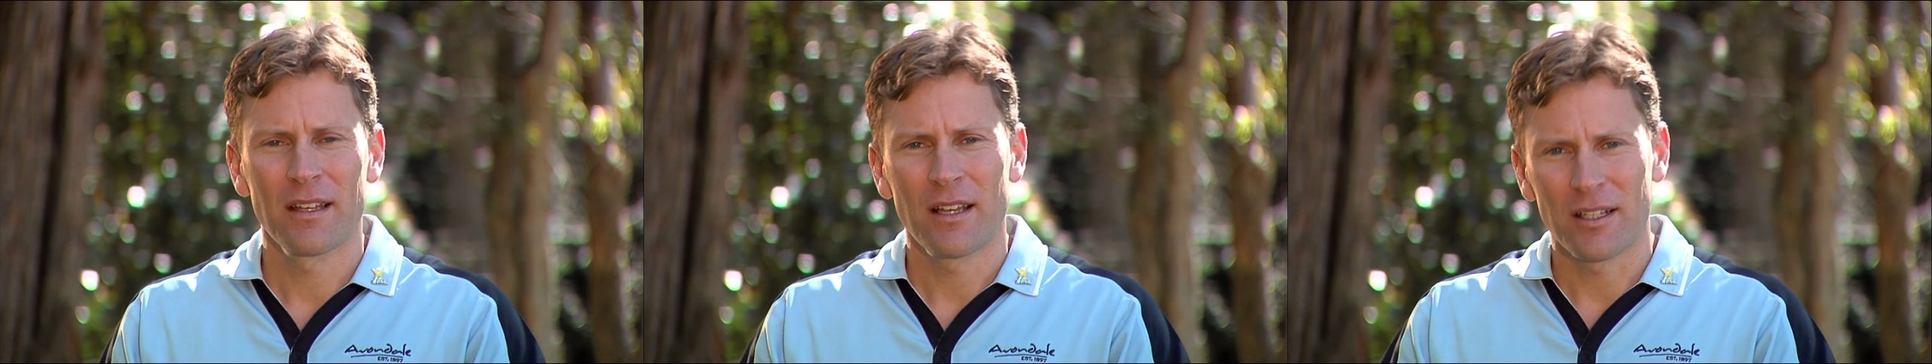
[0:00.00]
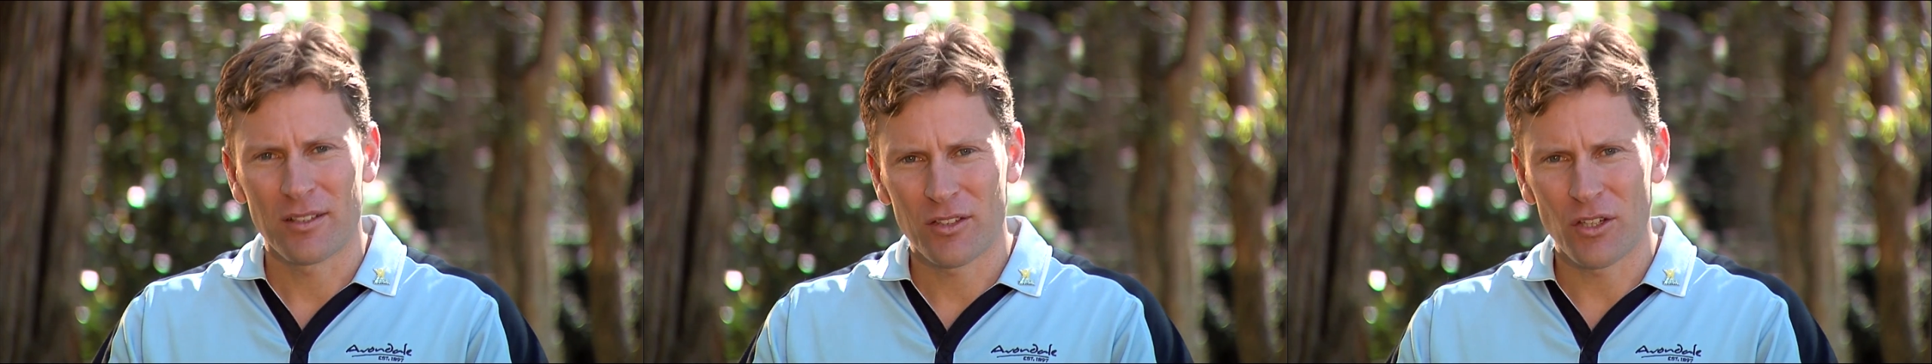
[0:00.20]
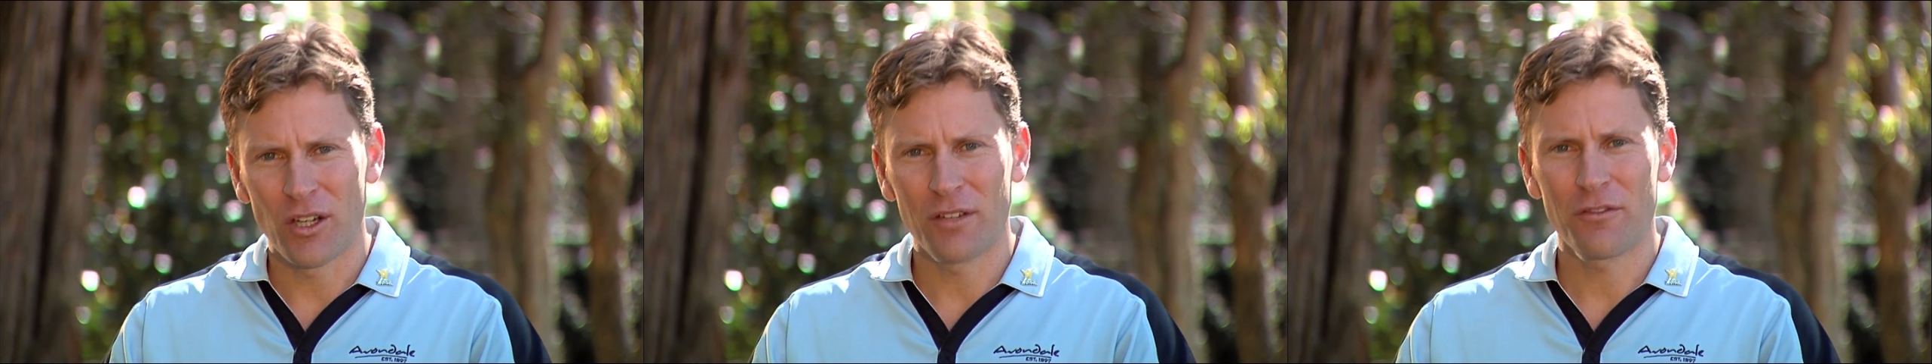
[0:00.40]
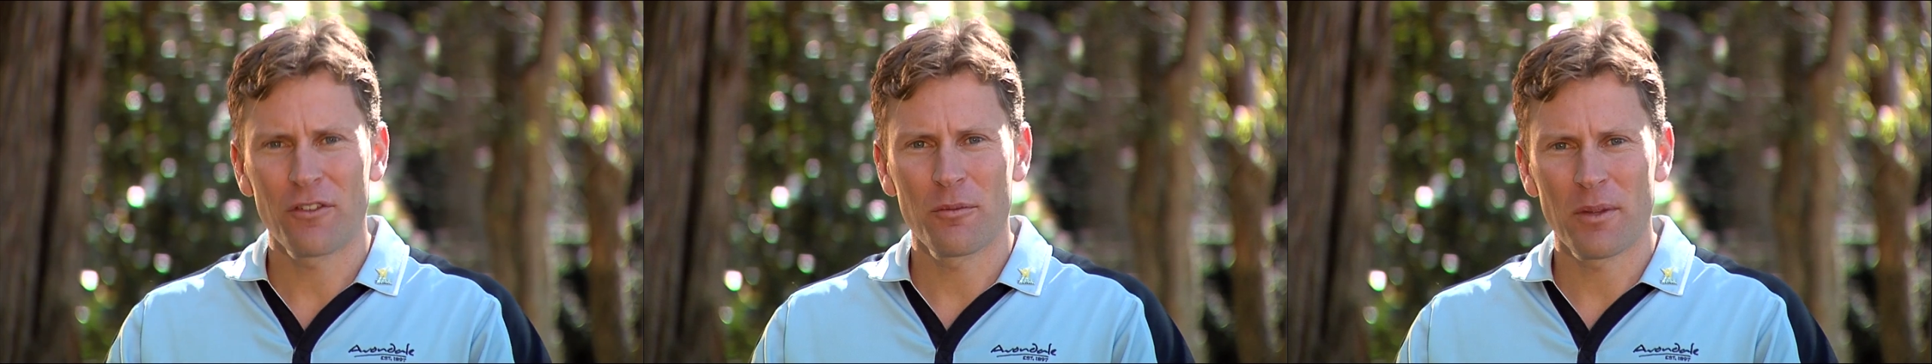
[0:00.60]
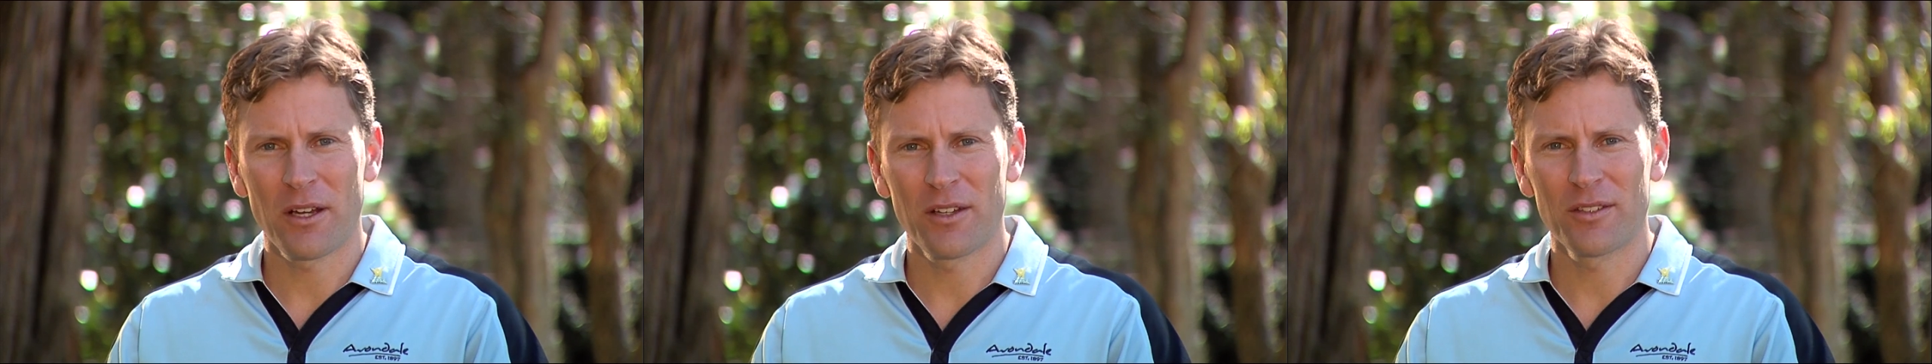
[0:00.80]
aside
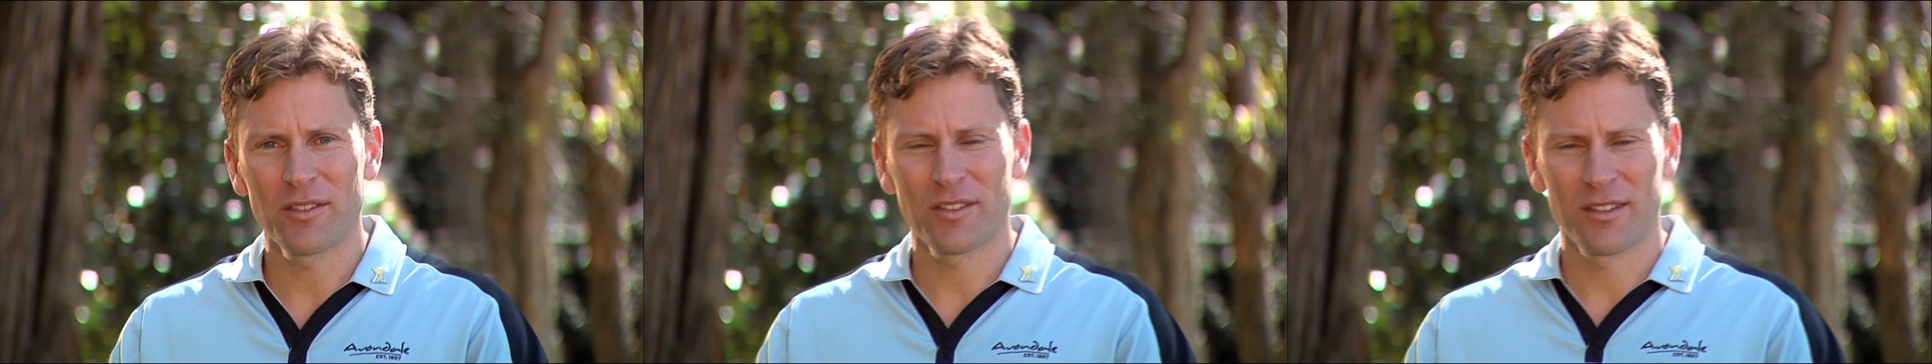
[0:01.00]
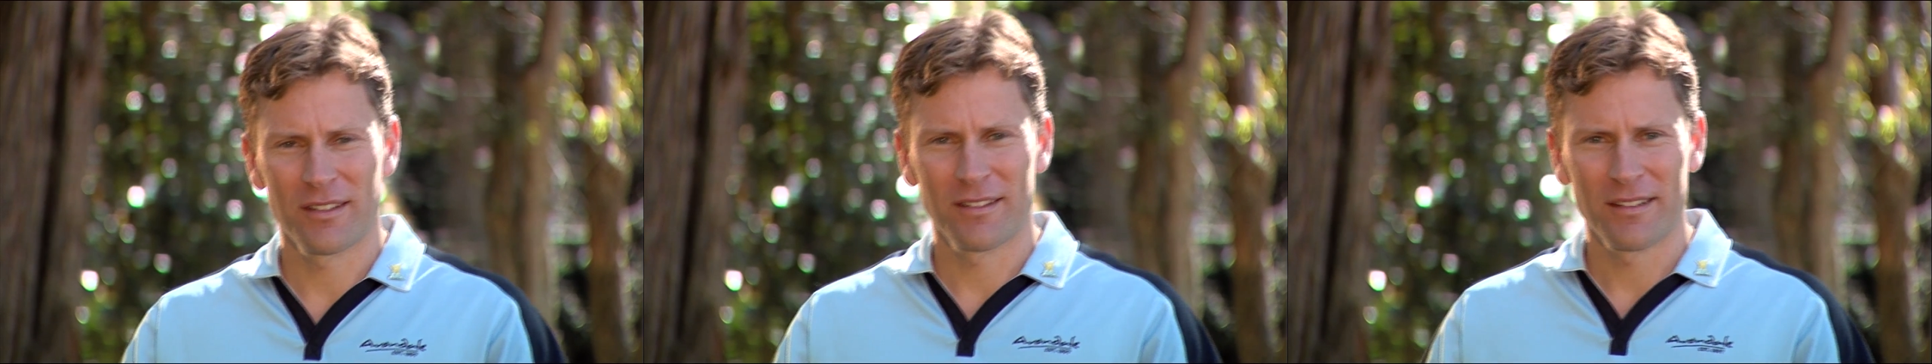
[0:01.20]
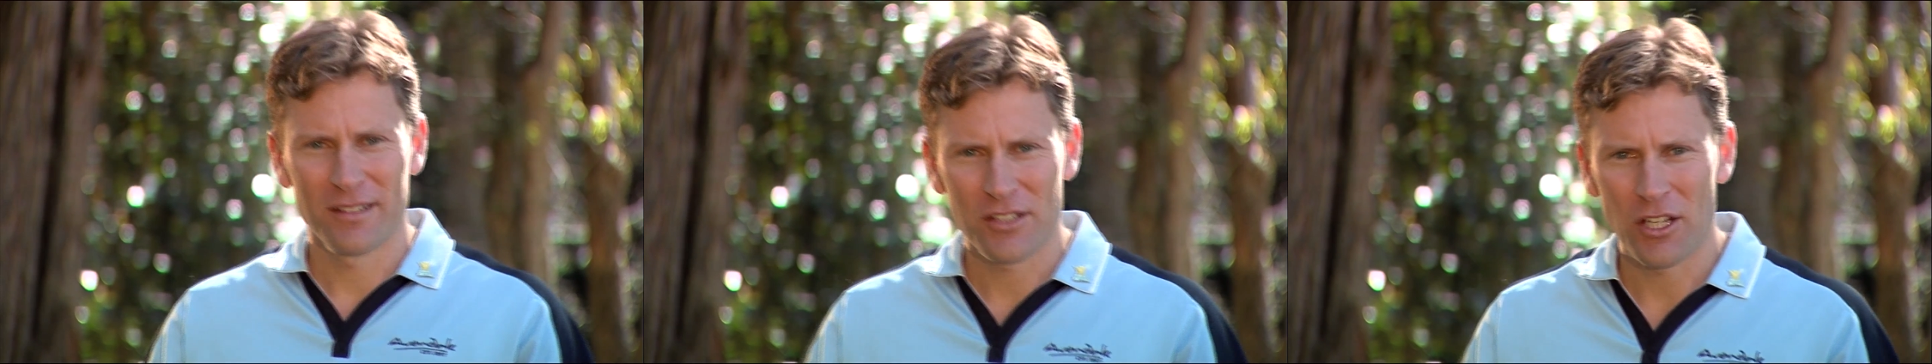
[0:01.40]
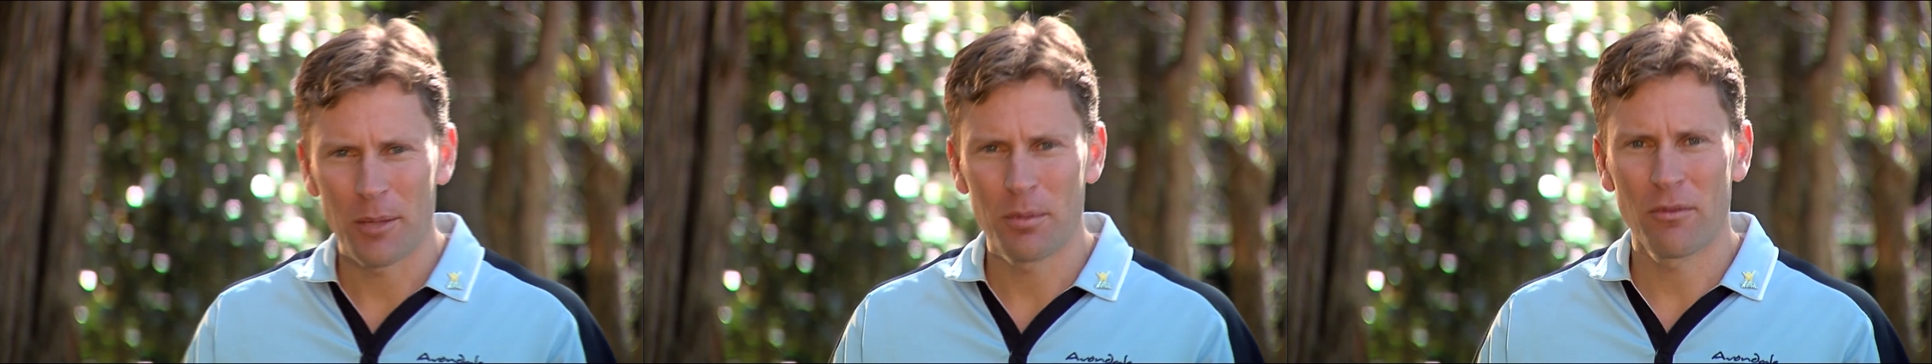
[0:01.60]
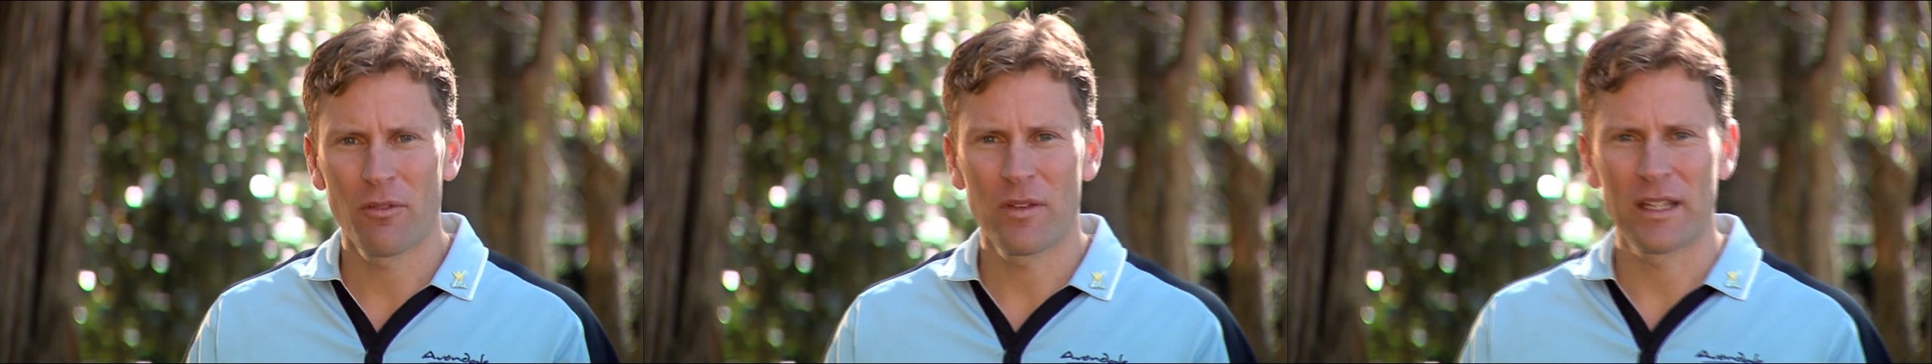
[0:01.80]
from those
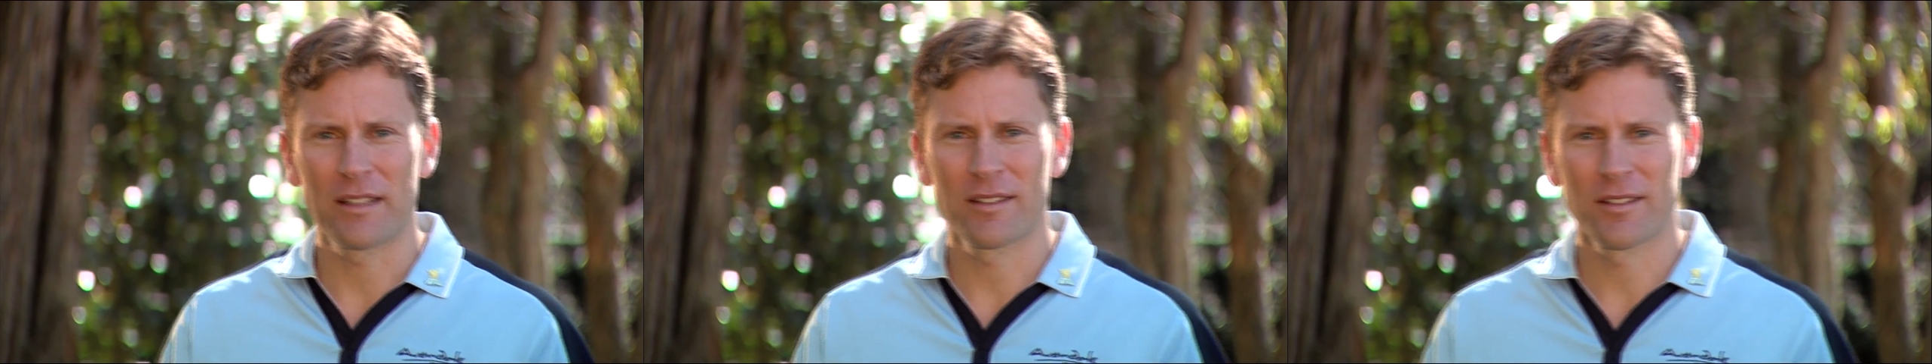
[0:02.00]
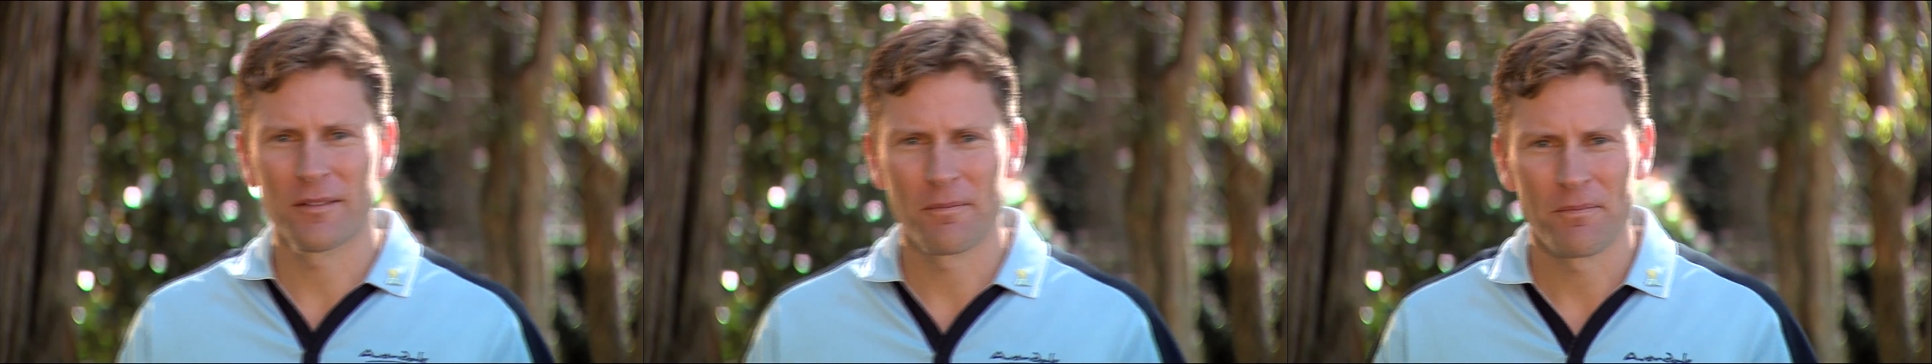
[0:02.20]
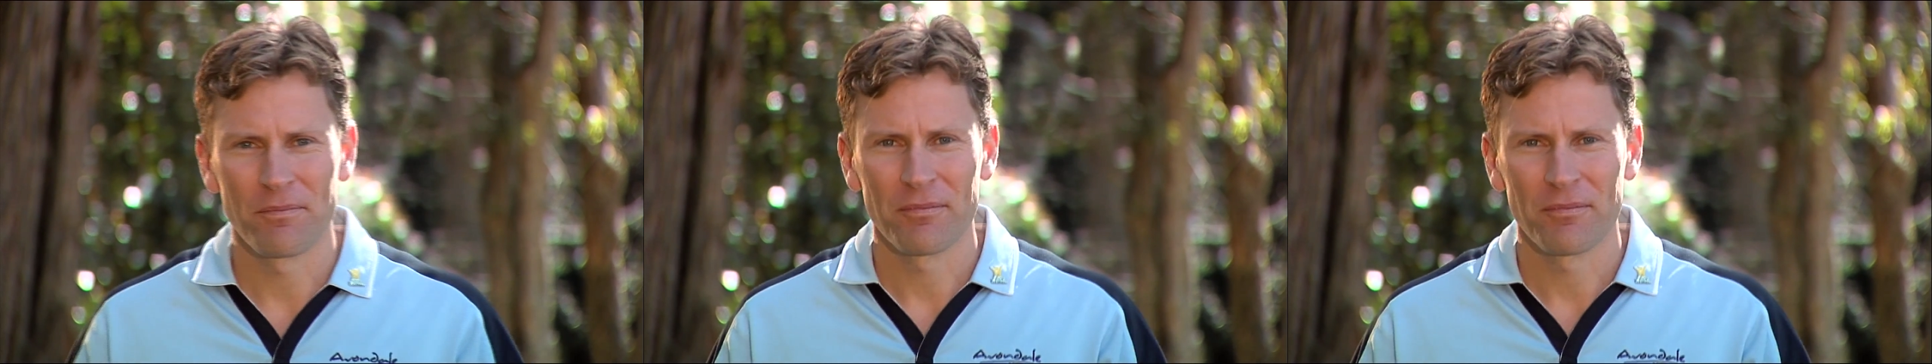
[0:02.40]
type of events,